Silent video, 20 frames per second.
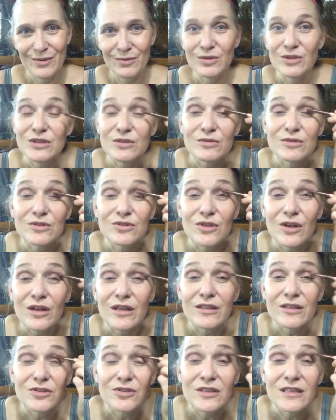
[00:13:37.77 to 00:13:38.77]
when she was
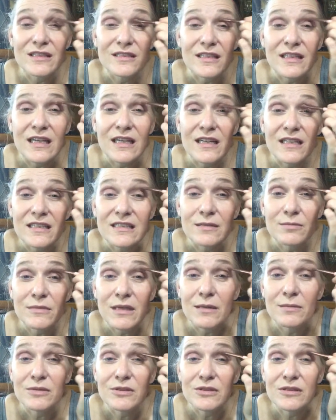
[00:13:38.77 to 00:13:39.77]
drawing the trees. I kind of
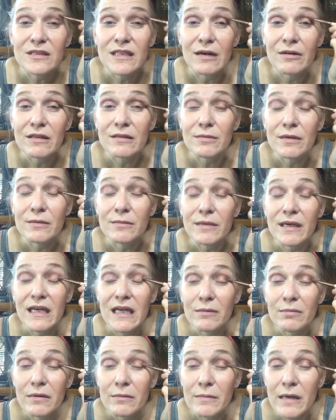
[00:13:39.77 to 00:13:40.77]
sometimes do that with my
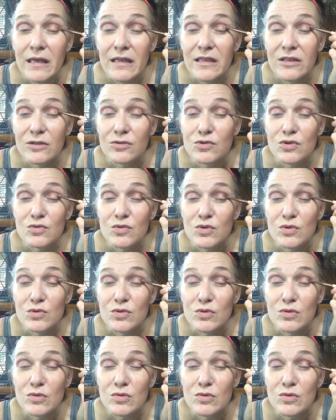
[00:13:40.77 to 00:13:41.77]
makeup and make the
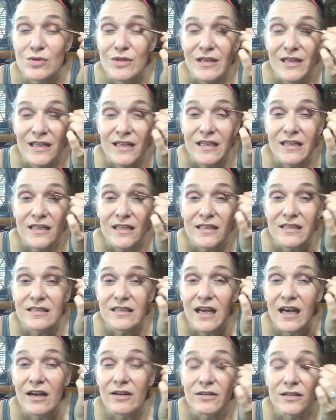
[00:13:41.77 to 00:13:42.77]

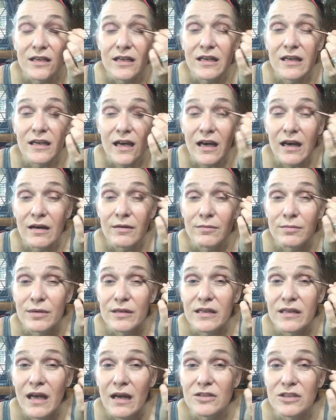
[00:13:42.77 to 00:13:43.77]
sound.
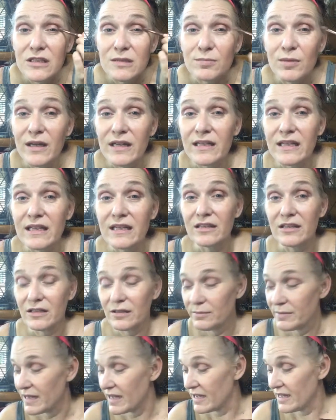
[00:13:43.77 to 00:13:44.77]
But yeah, just blending a
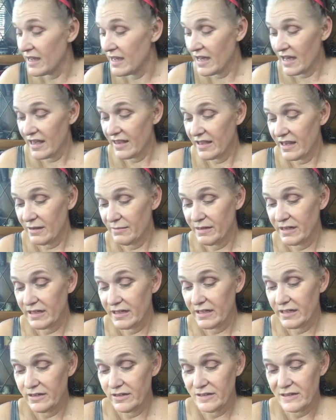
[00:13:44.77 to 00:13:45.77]
little bit. And then I'm going
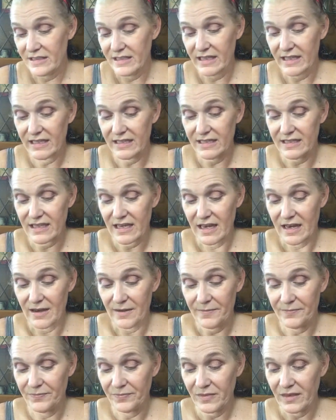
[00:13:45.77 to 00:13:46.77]
to use this
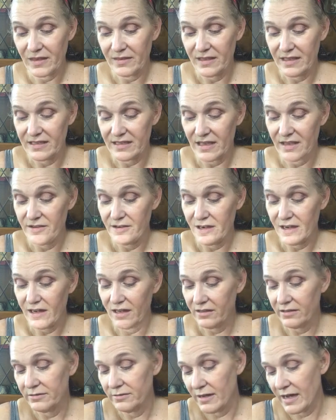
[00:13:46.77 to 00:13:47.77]
this other
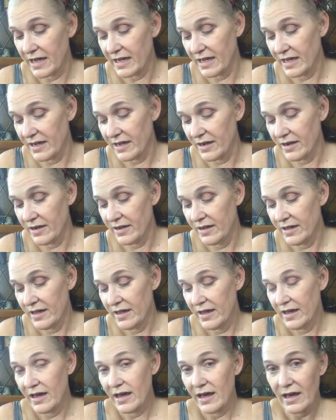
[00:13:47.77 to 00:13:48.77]
color right here,
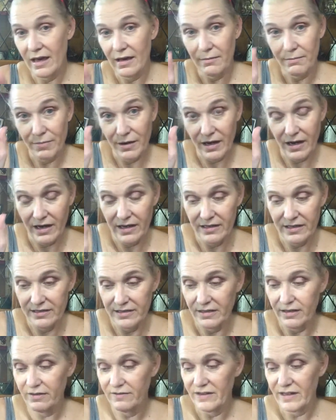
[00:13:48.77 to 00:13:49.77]
Boss.
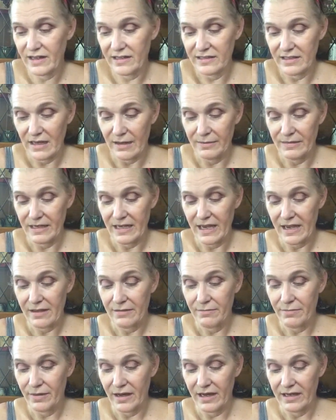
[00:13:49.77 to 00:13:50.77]
So I've got Dominate
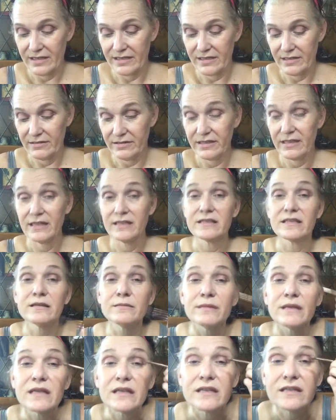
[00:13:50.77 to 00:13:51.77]
and Boss. So today's going
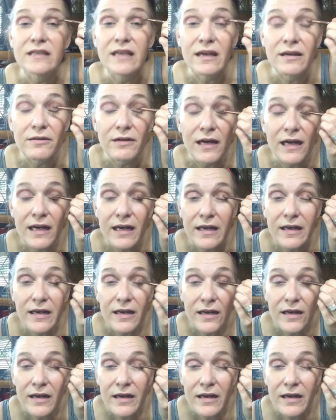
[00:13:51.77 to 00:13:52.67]
to be a good day, right?